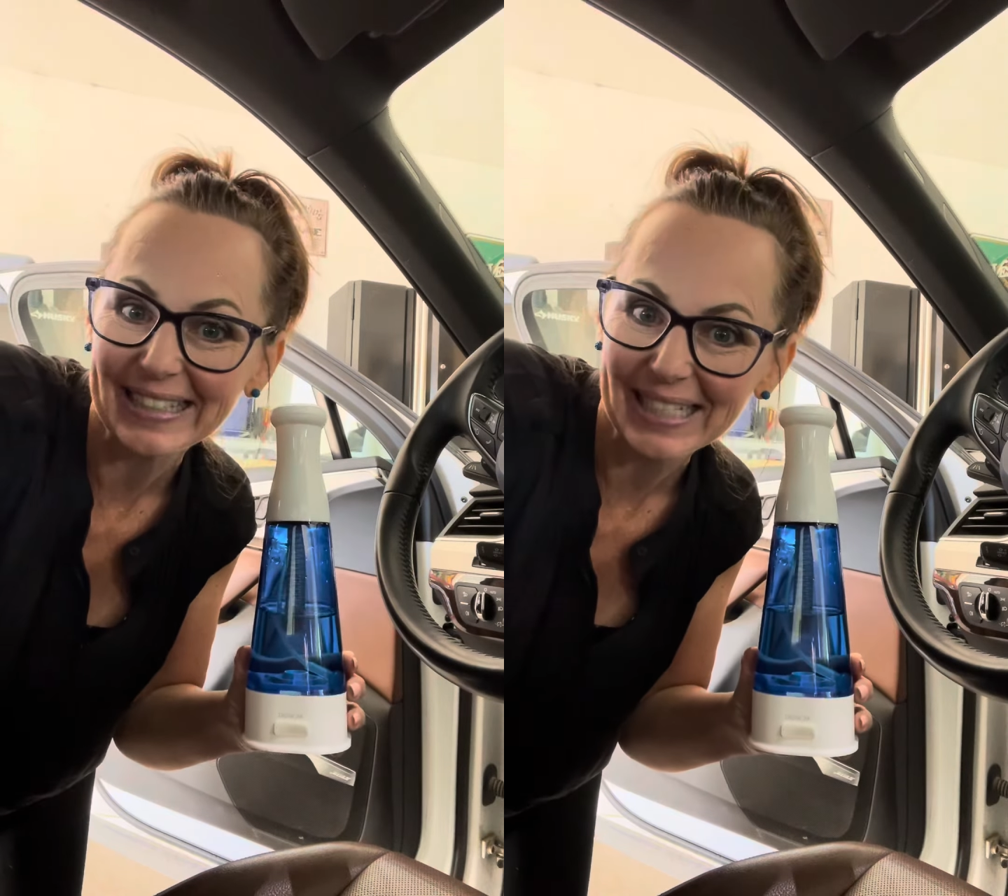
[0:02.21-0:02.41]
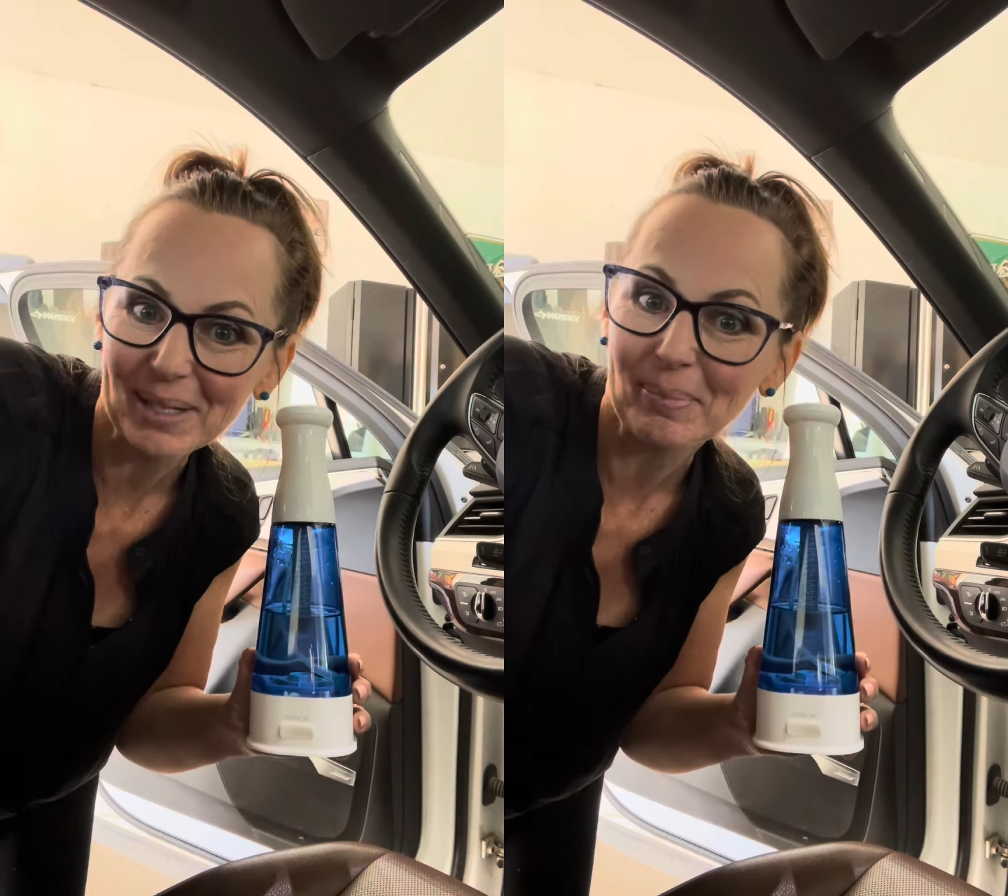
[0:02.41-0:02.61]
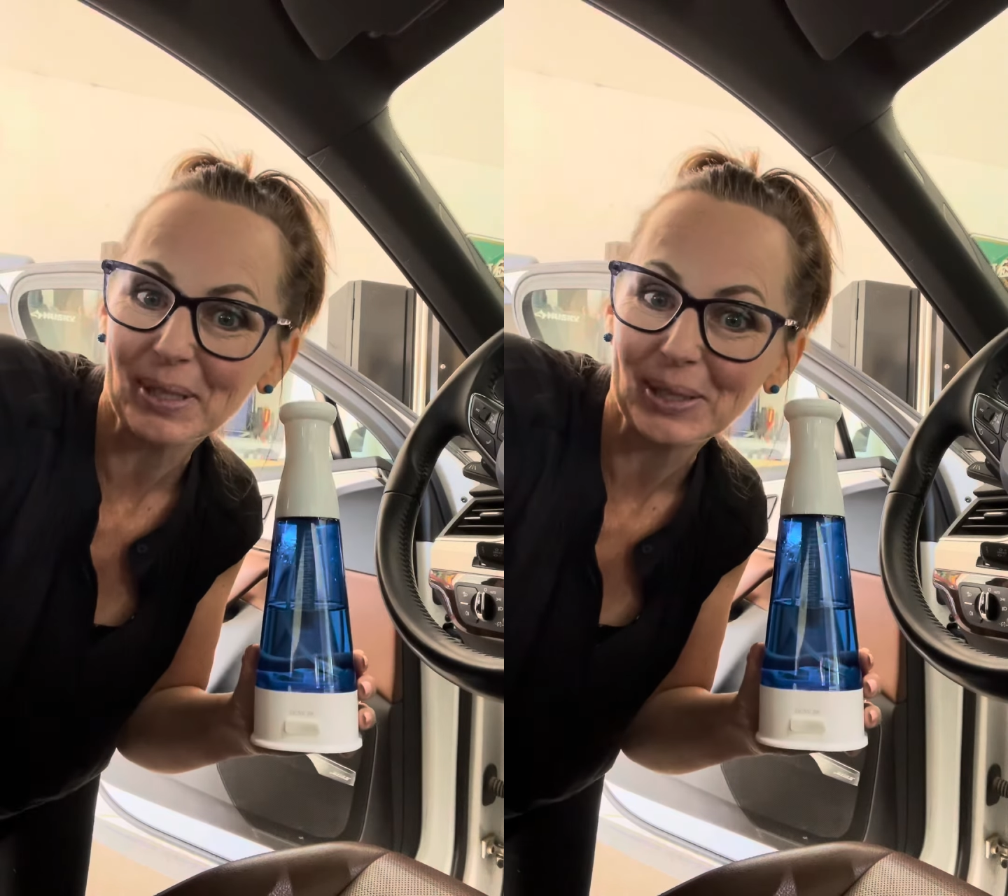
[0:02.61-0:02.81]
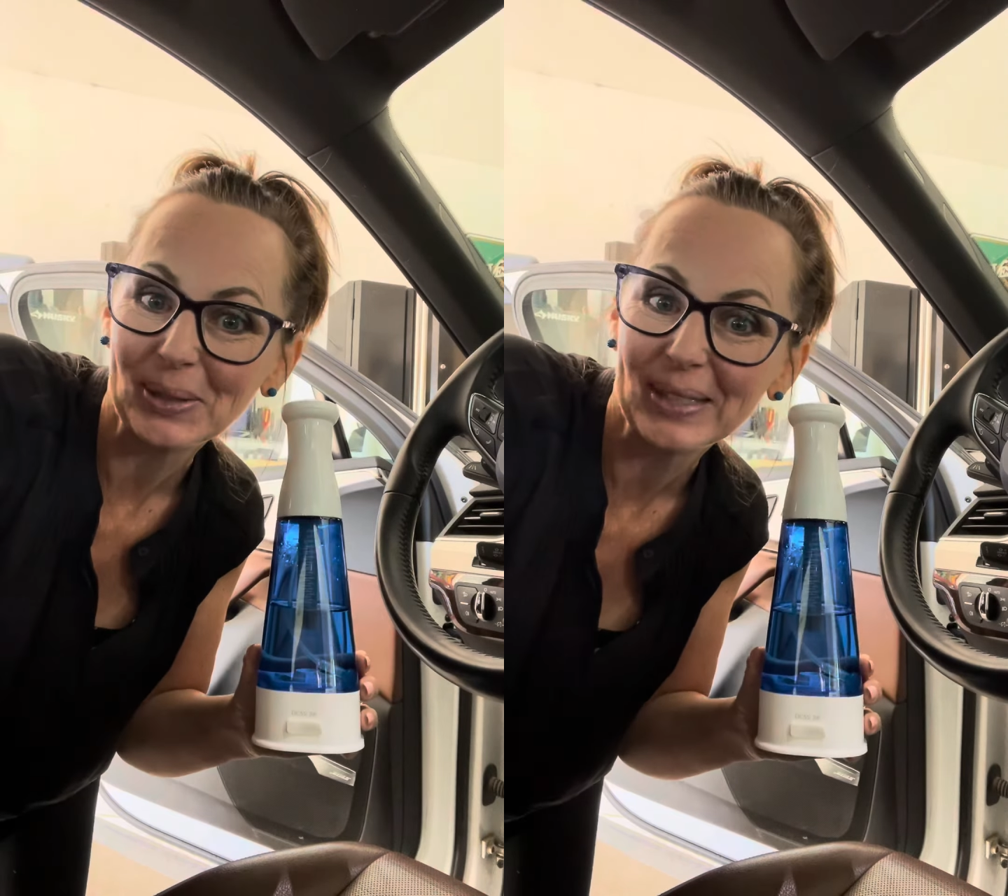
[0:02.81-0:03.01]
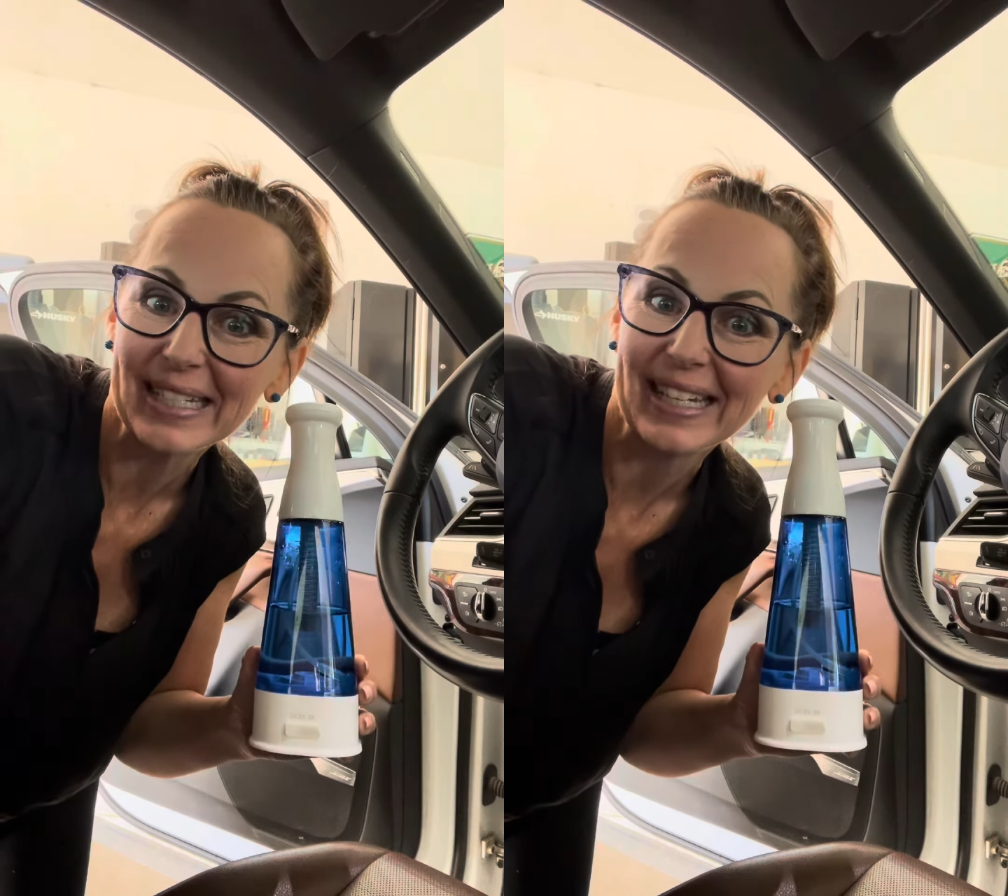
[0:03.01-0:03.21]
Tip
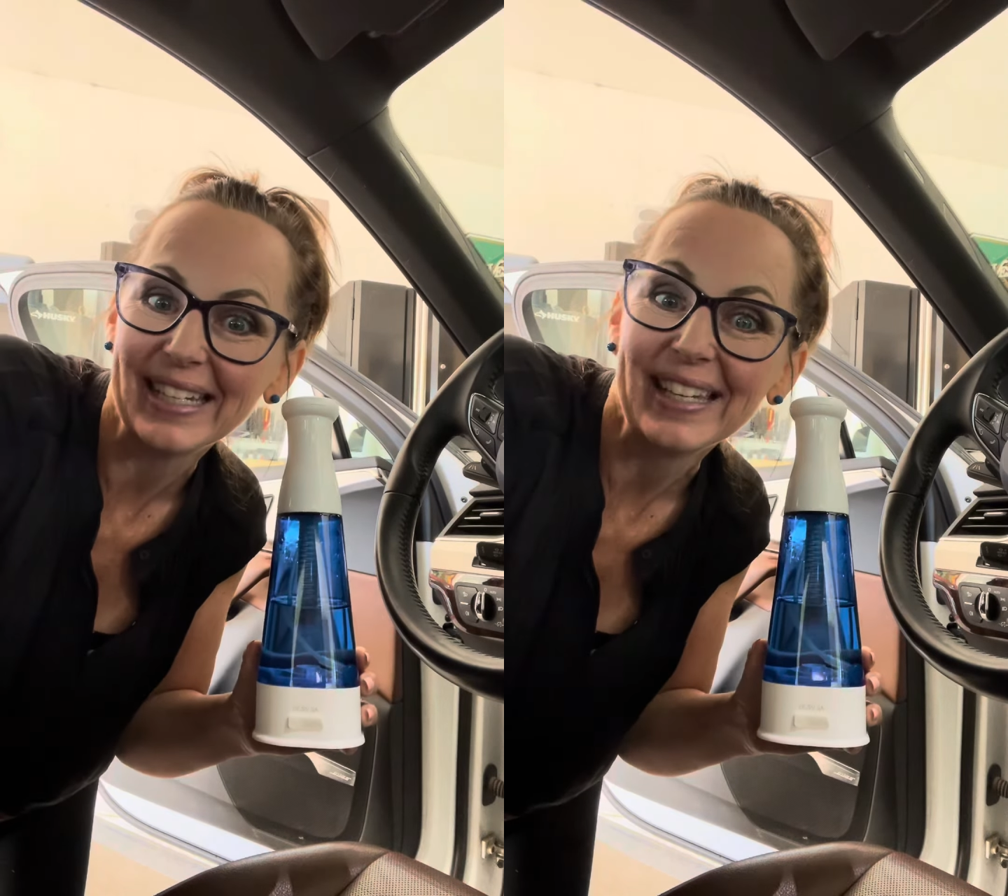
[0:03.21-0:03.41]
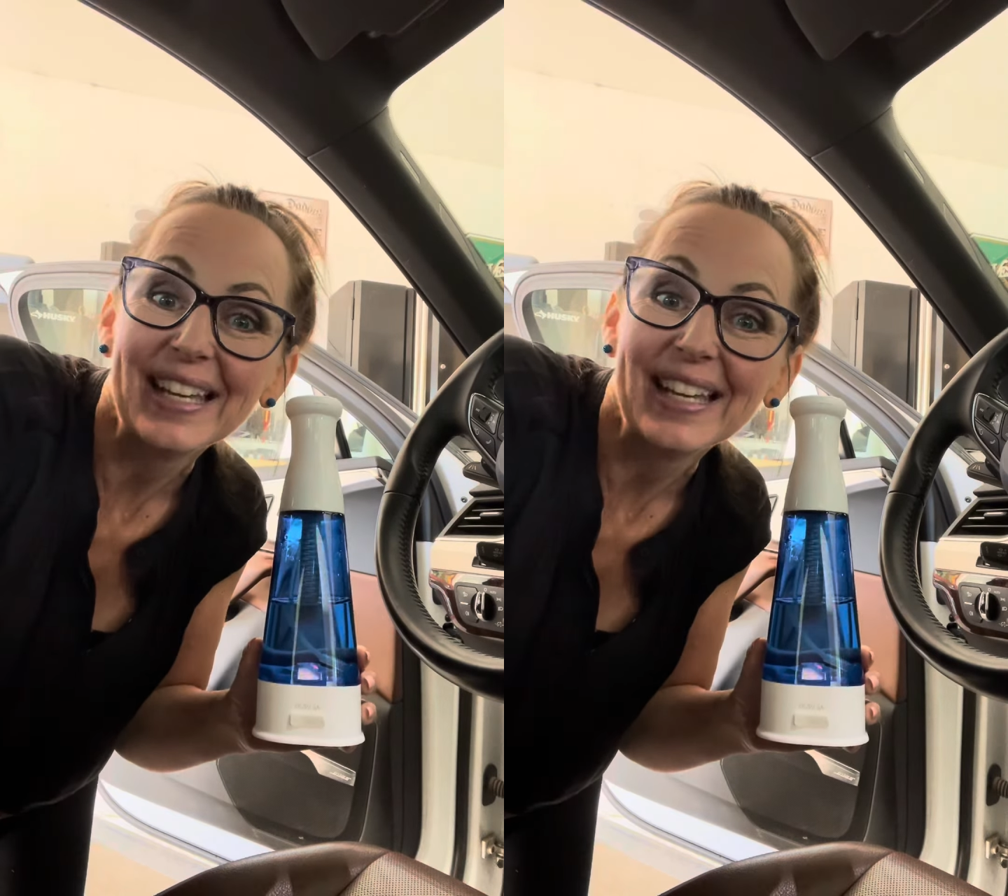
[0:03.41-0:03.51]
Tuesday.